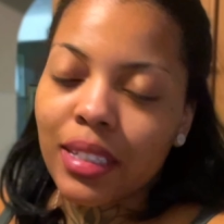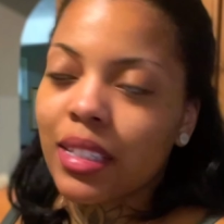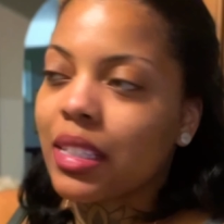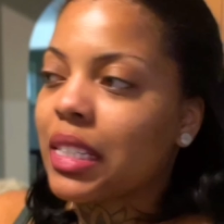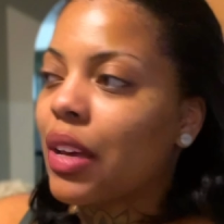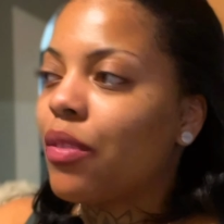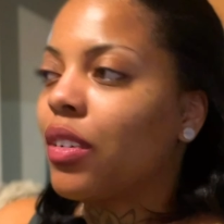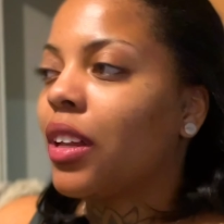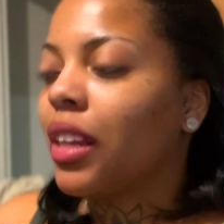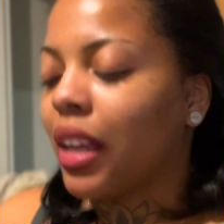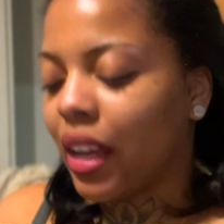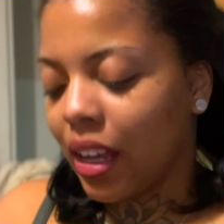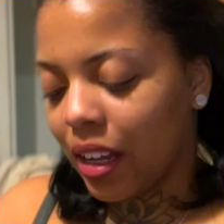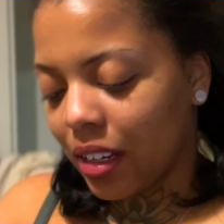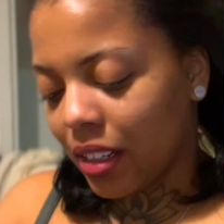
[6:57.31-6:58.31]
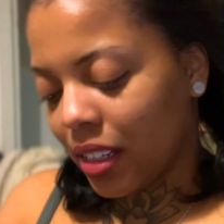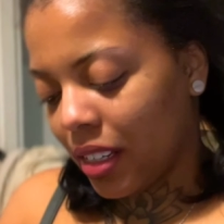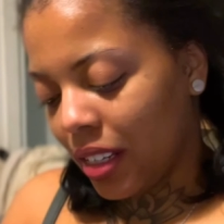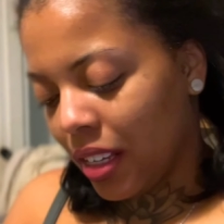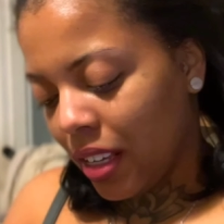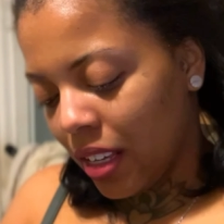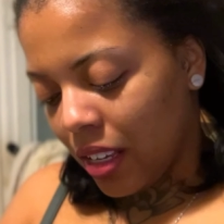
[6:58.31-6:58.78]
It's 7 o'clock
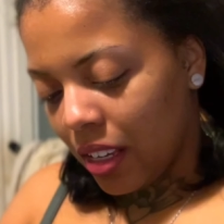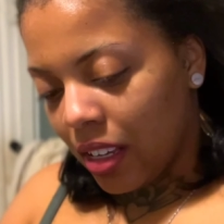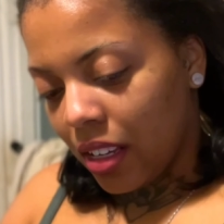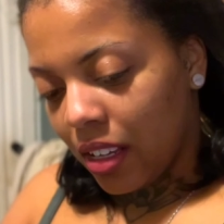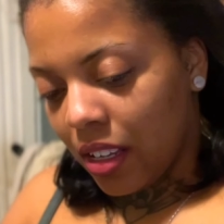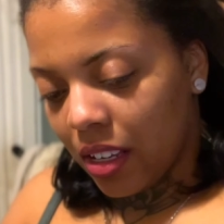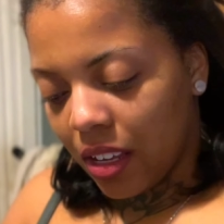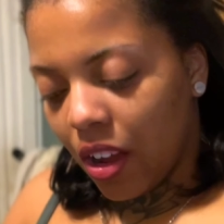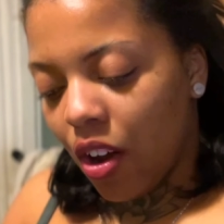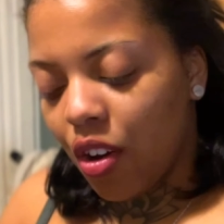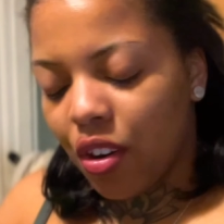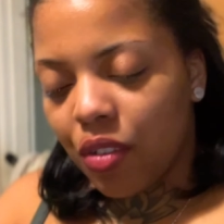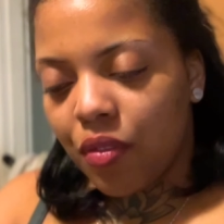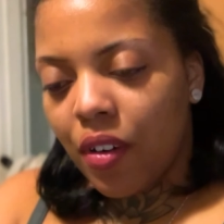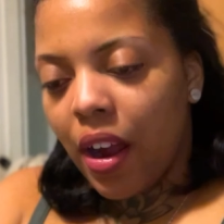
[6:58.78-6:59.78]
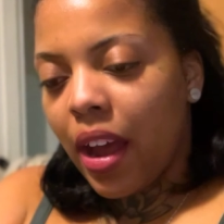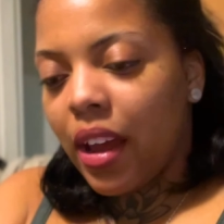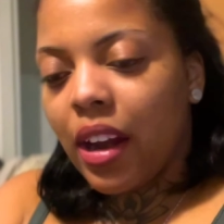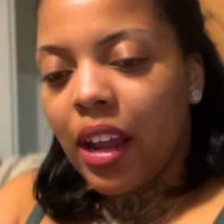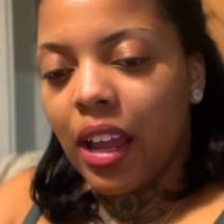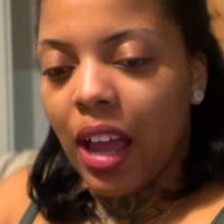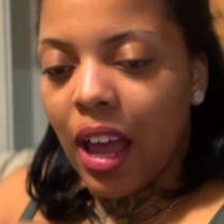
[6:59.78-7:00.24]
on a Friday.